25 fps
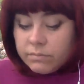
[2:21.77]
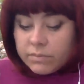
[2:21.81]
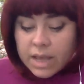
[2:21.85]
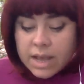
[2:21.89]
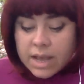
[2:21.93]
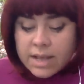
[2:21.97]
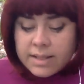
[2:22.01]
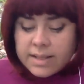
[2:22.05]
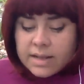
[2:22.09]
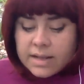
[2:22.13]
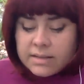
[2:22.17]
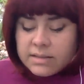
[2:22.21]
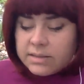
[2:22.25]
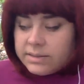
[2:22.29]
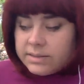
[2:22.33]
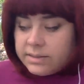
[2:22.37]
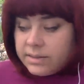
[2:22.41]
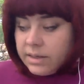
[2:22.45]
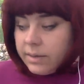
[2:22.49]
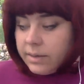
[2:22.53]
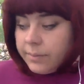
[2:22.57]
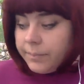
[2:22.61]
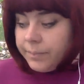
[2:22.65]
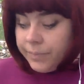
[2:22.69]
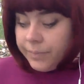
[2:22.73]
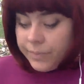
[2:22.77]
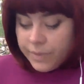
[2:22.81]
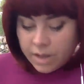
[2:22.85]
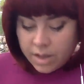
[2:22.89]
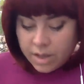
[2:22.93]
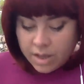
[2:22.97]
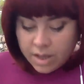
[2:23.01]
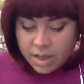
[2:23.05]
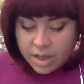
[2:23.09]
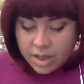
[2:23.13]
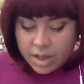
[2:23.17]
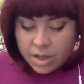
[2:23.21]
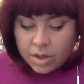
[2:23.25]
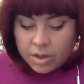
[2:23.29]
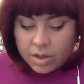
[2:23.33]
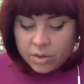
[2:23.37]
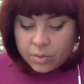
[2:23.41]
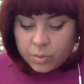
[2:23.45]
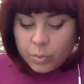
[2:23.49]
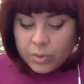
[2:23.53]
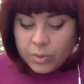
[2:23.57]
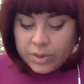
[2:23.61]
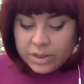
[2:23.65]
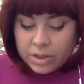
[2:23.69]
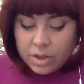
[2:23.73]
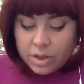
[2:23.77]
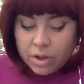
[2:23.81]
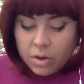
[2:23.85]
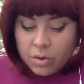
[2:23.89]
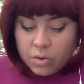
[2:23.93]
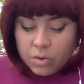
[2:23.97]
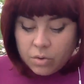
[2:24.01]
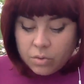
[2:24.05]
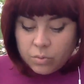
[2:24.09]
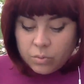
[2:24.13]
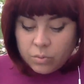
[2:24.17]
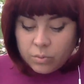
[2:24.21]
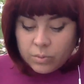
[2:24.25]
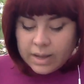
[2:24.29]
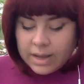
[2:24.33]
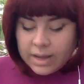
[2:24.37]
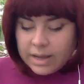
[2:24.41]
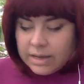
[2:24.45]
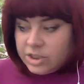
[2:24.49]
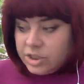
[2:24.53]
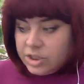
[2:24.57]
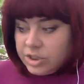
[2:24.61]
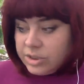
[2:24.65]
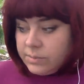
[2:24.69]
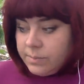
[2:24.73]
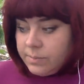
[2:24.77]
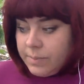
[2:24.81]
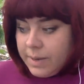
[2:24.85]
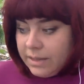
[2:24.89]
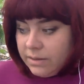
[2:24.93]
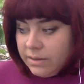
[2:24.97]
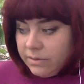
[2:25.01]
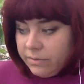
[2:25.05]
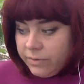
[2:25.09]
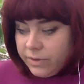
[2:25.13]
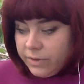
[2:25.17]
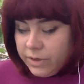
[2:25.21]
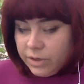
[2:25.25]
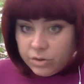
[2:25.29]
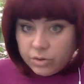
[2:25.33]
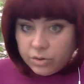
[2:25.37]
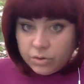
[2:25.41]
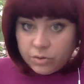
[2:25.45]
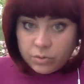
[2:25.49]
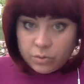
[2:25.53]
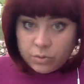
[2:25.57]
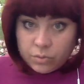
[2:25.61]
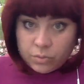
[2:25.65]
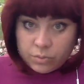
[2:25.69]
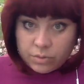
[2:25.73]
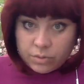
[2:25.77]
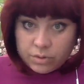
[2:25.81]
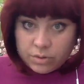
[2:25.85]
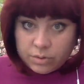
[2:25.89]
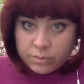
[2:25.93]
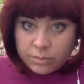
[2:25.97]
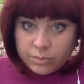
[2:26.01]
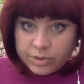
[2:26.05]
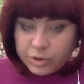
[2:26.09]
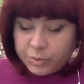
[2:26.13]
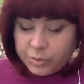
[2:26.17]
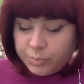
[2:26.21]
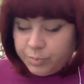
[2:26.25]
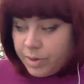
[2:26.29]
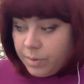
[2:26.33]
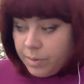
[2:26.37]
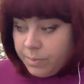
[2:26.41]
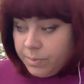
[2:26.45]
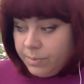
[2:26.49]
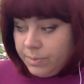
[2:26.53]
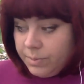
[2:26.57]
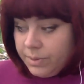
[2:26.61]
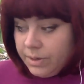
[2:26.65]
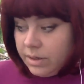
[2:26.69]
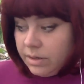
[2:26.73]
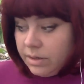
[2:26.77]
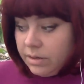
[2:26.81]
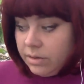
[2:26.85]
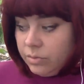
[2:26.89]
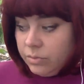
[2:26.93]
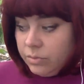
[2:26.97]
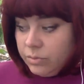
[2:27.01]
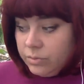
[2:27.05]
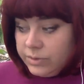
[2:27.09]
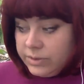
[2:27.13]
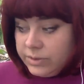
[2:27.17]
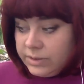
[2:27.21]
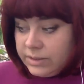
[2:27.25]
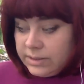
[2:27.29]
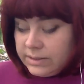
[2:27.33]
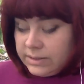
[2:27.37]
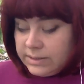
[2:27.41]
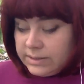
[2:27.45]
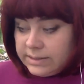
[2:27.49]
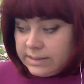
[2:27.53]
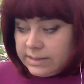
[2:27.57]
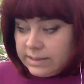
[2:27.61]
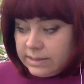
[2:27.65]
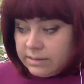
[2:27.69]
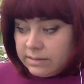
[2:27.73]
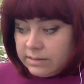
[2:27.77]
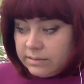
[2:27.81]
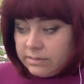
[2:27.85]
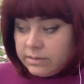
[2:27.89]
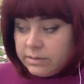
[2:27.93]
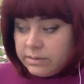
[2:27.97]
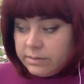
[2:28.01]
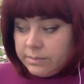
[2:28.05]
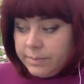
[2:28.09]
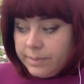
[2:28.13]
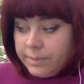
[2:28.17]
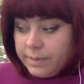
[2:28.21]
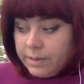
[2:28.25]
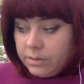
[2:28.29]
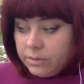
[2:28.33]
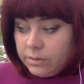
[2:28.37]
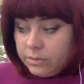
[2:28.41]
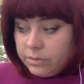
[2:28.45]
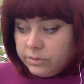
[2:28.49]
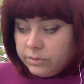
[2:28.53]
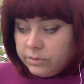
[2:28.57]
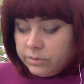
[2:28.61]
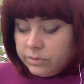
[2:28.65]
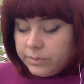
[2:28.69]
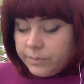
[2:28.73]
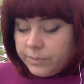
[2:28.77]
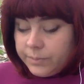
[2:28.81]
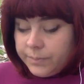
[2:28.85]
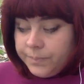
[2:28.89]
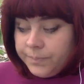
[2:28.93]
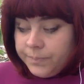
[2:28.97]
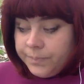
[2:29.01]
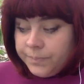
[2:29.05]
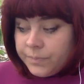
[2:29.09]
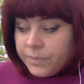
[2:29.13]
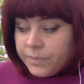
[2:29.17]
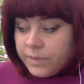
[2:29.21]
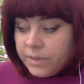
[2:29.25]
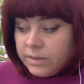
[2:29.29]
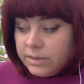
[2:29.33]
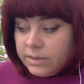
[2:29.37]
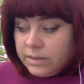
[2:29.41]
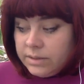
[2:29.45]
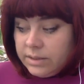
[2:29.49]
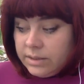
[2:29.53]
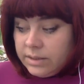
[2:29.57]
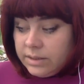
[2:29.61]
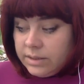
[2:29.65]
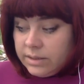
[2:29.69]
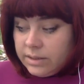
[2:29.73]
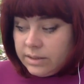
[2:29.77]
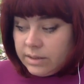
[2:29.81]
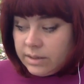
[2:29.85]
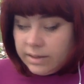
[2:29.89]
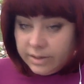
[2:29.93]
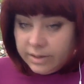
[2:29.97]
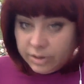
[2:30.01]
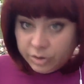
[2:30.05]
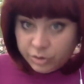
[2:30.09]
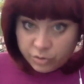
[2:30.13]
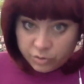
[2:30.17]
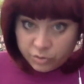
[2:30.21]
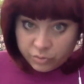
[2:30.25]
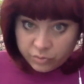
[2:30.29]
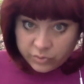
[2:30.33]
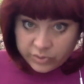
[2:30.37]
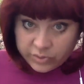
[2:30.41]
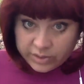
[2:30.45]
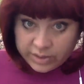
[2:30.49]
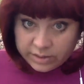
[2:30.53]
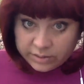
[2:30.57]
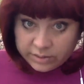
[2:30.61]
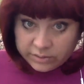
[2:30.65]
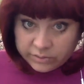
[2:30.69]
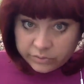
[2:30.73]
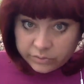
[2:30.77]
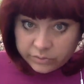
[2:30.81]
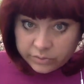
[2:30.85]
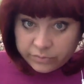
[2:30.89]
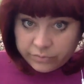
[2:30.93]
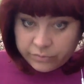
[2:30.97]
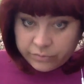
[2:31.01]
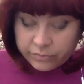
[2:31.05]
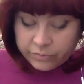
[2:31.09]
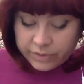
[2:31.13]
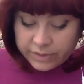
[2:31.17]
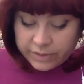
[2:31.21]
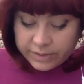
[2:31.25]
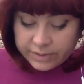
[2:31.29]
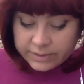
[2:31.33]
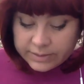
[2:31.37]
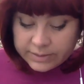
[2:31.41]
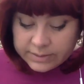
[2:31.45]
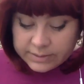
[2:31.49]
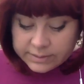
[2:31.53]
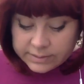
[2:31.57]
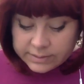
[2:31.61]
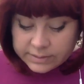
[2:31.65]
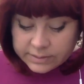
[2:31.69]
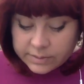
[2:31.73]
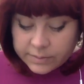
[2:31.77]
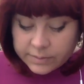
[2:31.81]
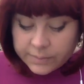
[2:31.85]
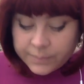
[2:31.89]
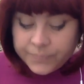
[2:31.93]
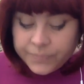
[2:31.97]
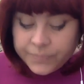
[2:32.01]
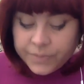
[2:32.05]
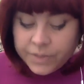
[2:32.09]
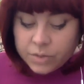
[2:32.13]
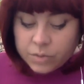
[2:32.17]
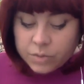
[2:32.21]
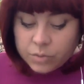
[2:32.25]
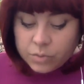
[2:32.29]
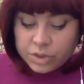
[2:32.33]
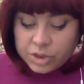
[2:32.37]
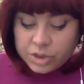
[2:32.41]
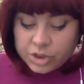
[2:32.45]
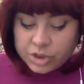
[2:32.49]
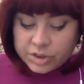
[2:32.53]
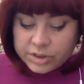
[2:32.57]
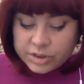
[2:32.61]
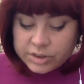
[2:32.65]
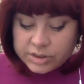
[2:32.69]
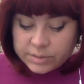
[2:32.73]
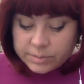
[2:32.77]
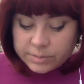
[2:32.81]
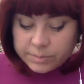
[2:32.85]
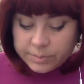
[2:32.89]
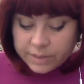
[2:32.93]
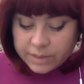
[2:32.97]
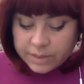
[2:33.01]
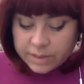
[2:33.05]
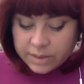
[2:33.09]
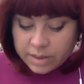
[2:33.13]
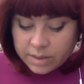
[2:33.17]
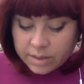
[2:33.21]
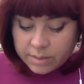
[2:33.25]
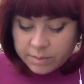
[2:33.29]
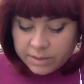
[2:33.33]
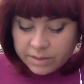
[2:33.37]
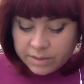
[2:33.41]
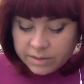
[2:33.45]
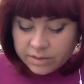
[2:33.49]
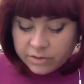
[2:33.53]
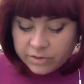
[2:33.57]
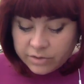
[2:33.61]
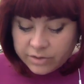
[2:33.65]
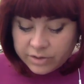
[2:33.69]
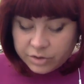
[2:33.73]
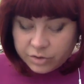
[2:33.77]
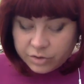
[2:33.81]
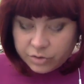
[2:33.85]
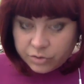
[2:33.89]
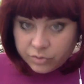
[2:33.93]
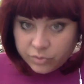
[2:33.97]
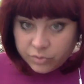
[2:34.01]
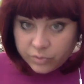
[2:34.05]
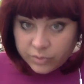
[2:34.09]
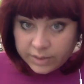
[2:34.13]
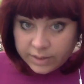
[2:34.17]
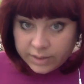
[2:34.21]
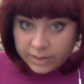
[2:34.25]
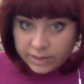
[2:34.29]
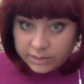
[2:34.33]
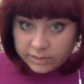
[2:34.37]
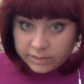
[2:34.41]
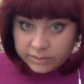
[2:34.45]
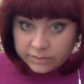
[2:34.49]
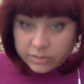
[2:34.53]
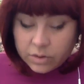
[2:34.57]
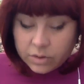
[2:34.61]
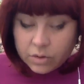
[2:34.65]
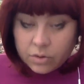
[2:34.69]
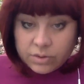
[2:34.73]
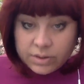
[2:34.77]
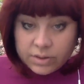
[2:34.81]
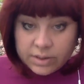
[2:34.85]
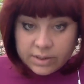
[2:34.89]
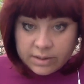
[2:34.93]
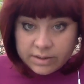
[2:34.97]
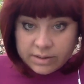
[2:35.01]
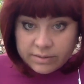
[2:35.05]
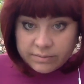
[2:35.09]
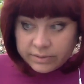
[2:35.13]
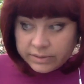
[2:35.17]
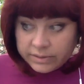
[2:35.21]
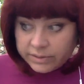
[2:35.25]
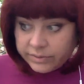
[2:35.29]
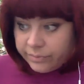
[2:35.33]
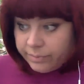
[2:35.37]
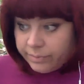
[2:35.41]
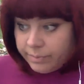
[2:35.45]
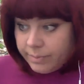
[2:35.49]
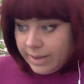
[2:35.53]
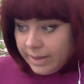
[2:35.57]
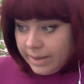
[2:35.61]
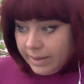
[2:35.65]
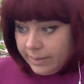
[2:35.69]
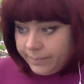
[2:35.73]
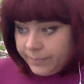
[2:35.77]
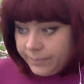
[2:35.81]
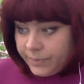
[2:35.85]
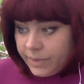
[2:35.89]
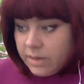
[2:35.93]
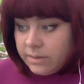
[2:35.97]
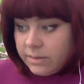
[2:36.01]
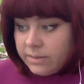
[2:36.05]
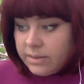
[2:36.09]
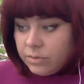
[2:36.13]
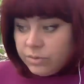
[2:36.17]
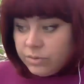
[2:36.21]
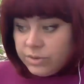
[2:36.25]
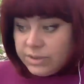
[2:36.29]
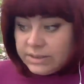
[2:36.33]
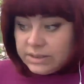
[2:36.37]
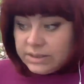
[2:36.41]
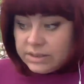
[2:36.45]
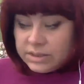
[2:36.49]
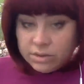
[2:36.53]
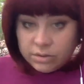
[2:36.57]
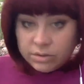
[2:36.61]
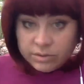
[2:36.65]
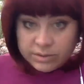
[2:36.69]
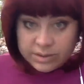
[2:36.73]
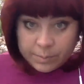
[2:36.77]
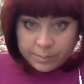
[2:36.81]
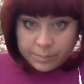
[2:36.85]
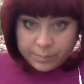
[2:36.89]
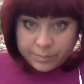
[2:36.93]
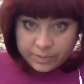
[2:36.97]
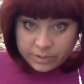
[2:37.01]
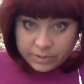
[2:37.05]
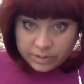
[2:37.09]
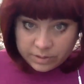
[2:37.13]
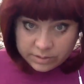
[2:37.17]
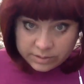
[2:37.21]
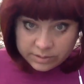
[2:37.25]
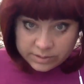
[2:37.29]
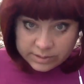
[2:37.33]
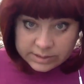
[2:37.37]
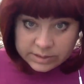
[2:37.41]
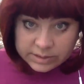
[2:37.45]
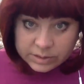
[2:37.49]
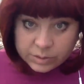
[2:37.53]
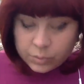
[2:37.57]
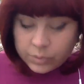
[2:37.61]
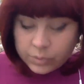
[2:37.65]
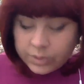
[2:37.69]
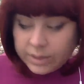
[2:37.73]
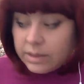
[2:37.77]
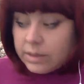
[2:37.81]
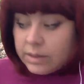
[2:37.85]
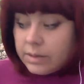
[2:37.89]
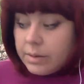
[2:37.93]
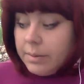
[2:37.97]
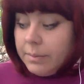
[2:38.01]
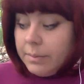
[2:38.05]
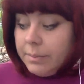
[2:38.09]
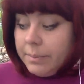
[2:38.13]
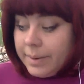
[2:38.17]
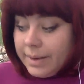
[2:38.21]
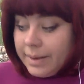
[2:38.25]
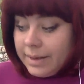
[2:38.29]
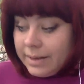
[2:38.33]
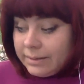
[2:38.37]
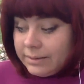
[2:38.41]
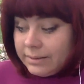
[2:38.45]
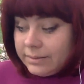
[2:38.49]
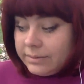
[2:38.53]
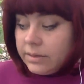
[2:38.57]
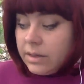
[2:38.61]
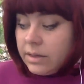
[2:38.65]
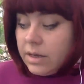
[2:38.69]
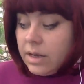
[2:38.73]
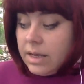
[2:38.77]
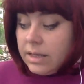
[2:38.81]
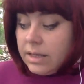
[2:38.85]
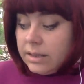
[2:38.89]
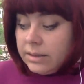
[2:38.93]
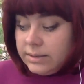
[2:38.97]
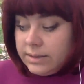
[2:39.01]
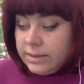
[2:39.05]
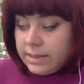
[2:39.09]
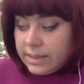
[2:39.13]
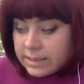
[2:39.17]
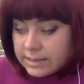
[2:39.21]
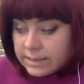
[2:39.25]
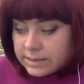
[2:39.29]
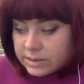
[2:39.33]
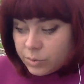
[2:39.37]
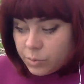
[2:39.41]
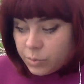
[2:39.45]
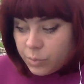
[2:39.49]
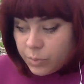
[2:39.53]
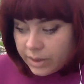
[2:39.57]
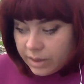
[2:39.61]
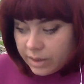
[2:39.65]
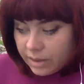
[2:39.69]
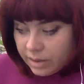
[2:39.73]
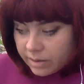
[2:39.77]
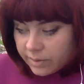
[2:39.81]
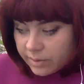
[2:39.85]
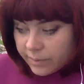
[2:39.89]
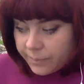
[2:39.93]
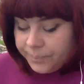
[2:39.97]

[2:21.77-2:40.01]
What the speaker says: Another thing, we know, I just made a video, which probably you will see in a second, about the retrograde Venus, which is becoming retrograde on 11th of May. Now, this is not happening this week, but this week,